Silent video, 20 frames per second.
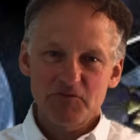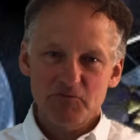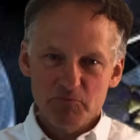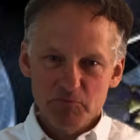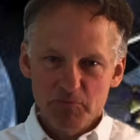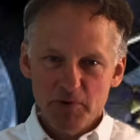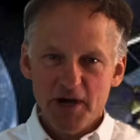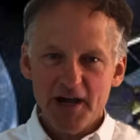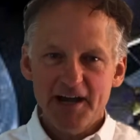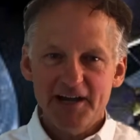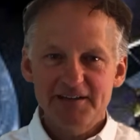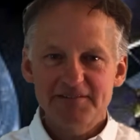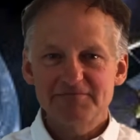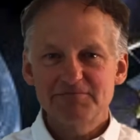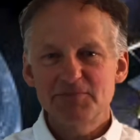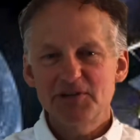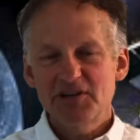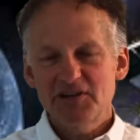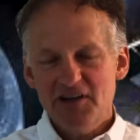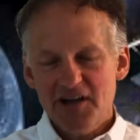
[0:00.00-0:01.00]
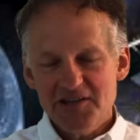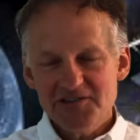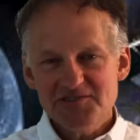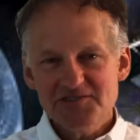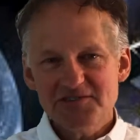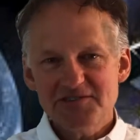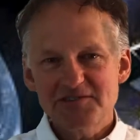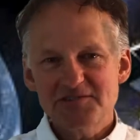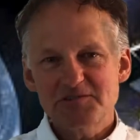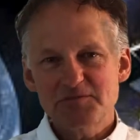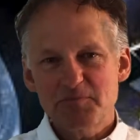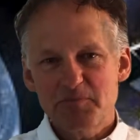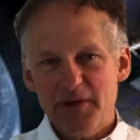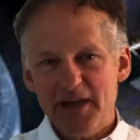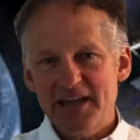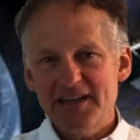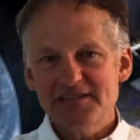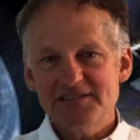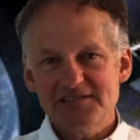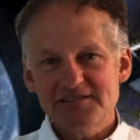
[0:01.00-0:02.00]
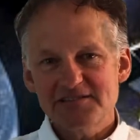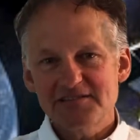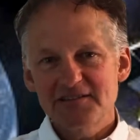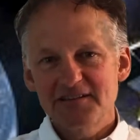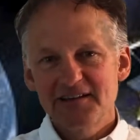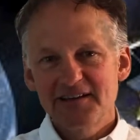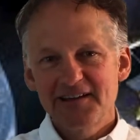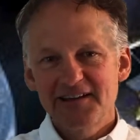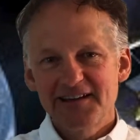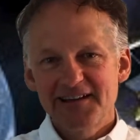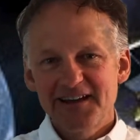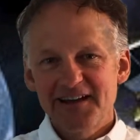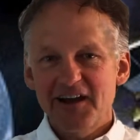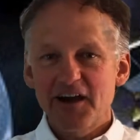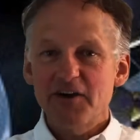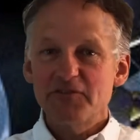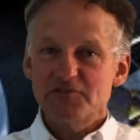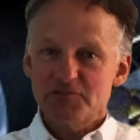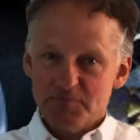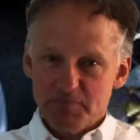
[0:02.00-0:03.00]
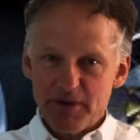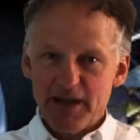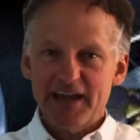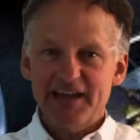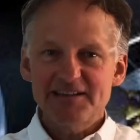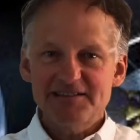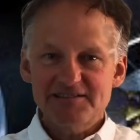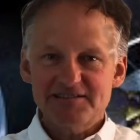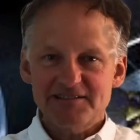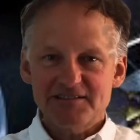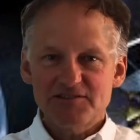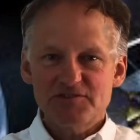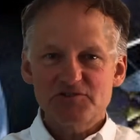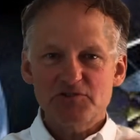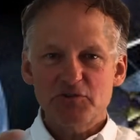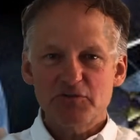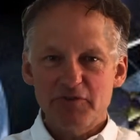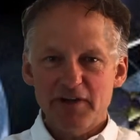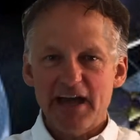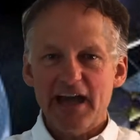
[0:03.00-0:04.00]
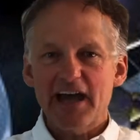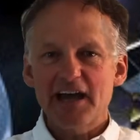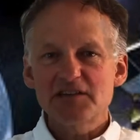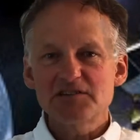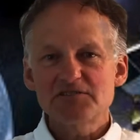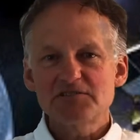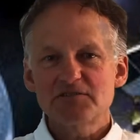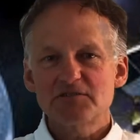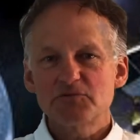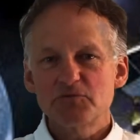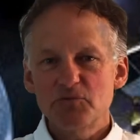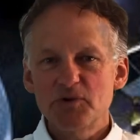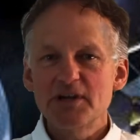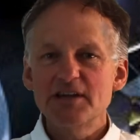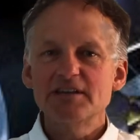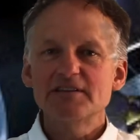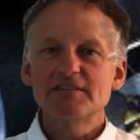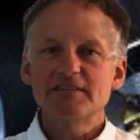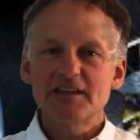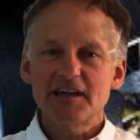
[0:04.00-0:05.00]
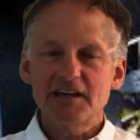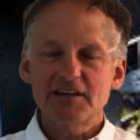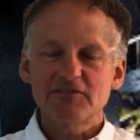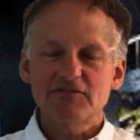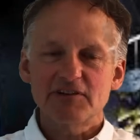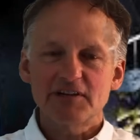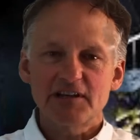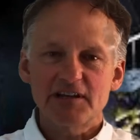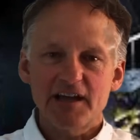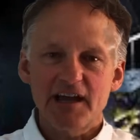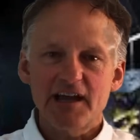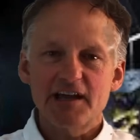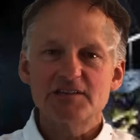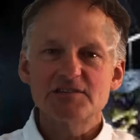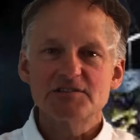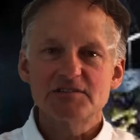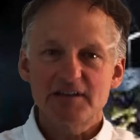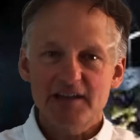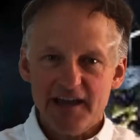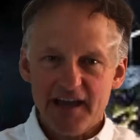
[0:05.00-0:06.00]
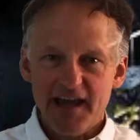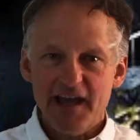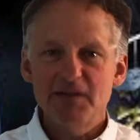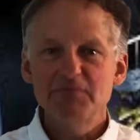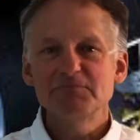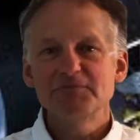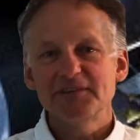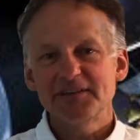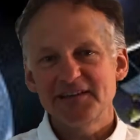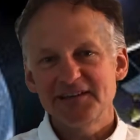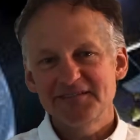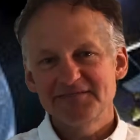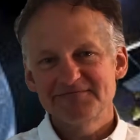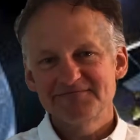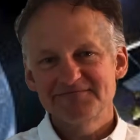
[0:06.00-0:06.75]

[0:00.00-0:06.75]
But because the space of space is so vast, we think of it as empty.